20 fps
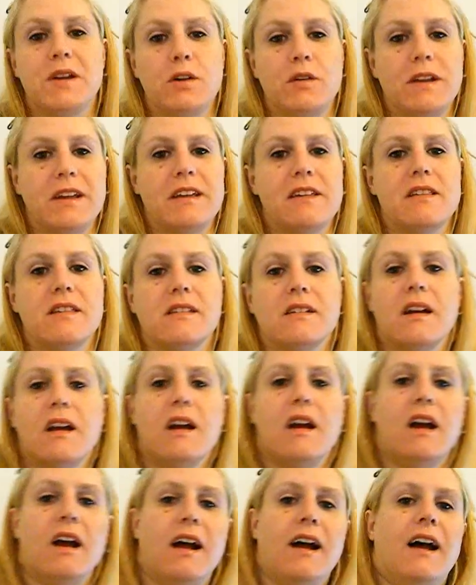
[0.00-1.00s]
Beauties,
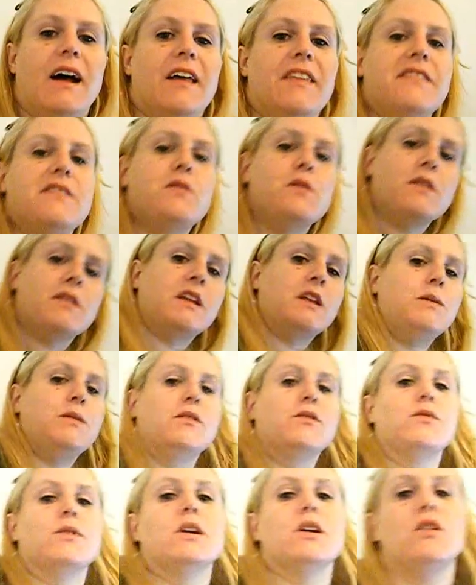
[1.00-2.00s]
this one's
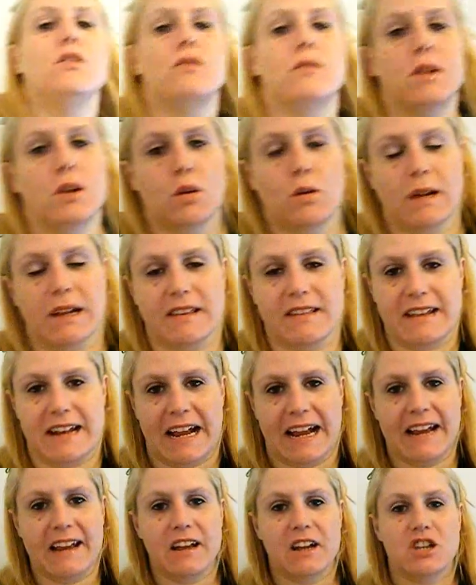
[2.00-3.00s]
going to be real quick
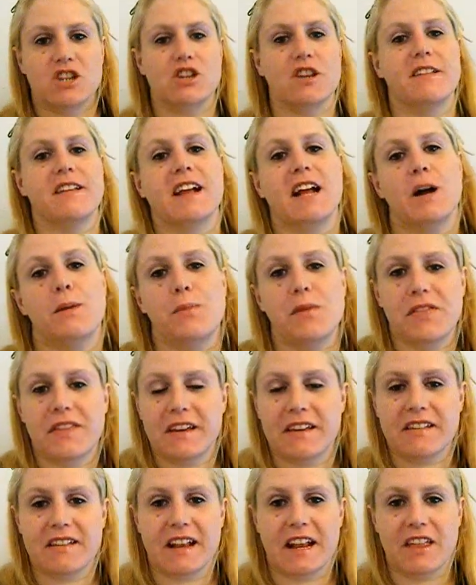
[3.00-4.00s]
today. Just a couple
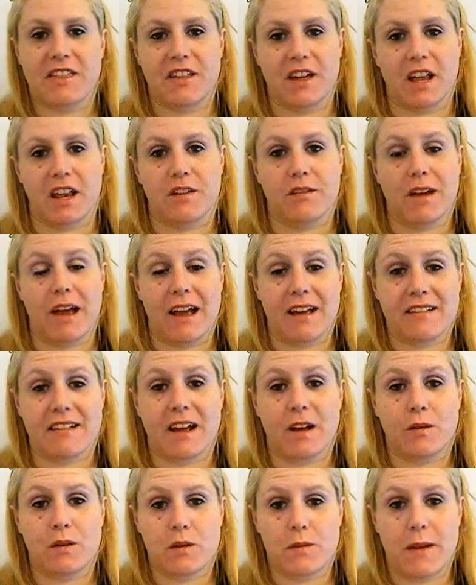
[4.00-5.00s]
things that I thought of as
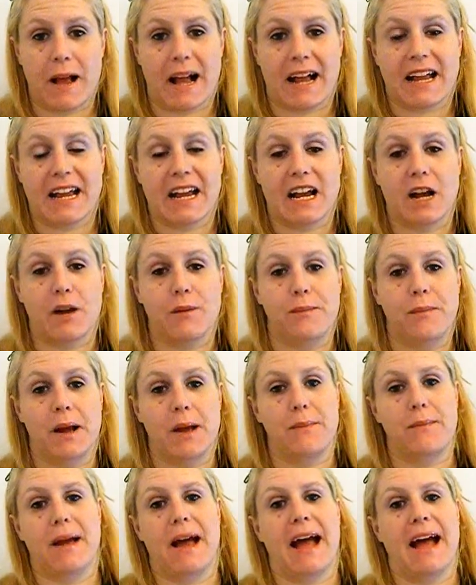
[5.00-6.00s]
I was packing up
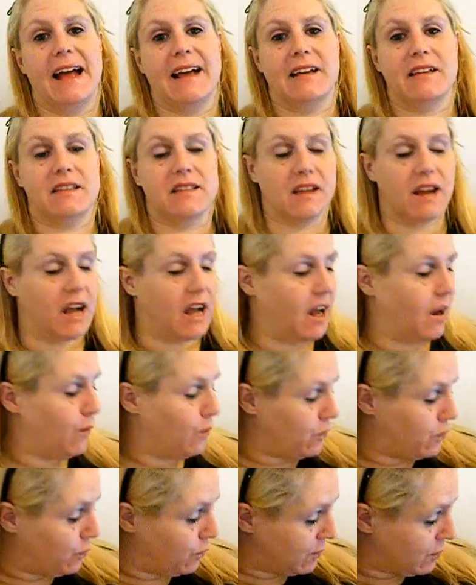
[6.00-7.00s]
my bags. I
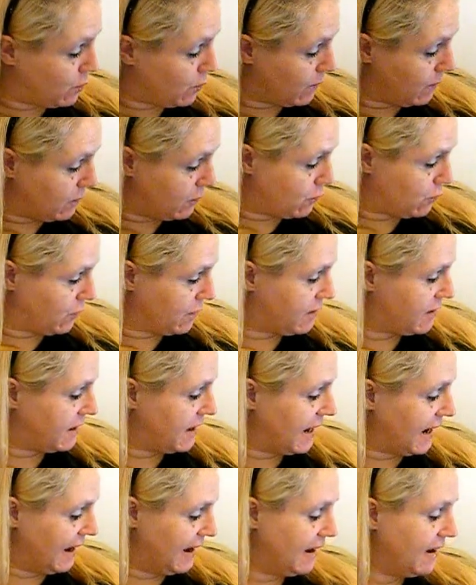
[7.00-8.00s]
was doing toiletries
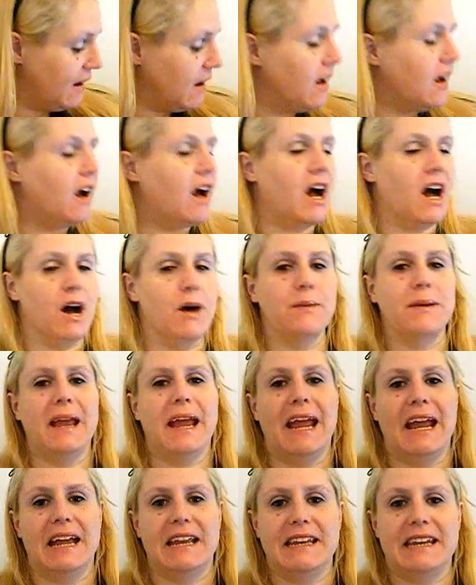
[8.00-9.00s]
today,
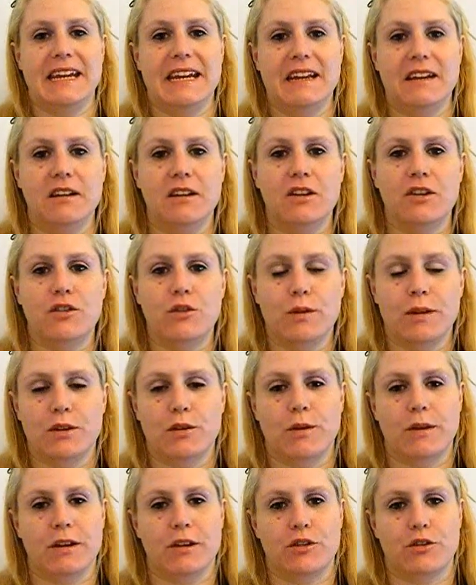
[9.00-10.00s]
and in doing
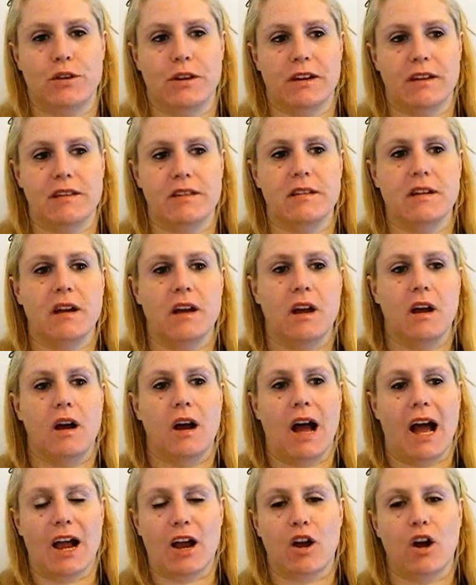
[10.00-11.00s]
toiletries,
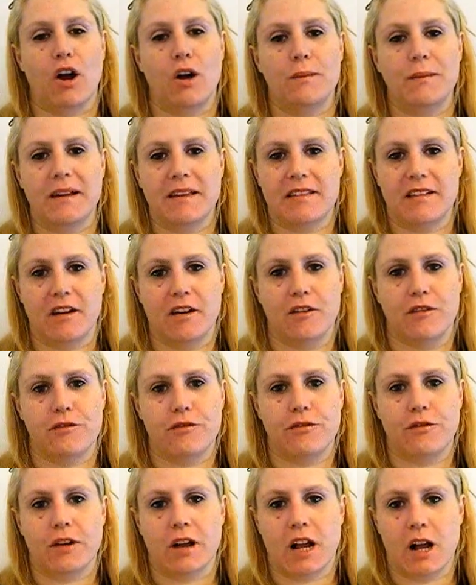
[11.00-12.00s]
I caught
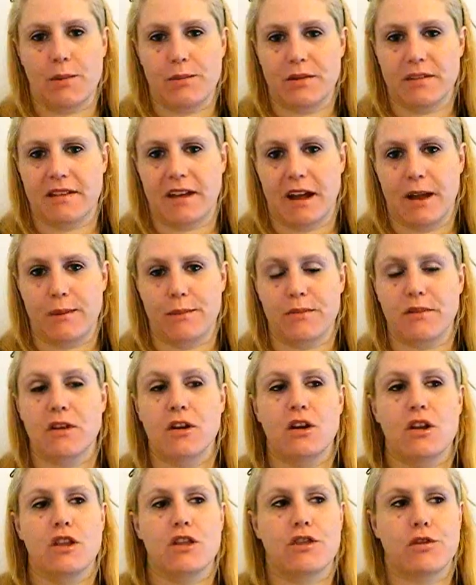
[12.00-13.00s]
myself a couple times
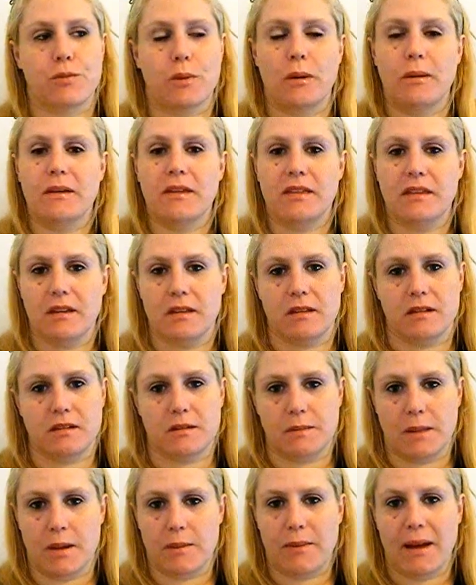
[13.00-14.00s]
throwing things
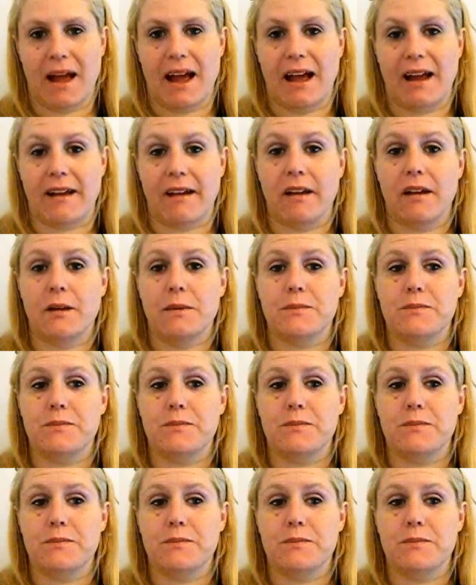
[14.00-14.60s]
into my bag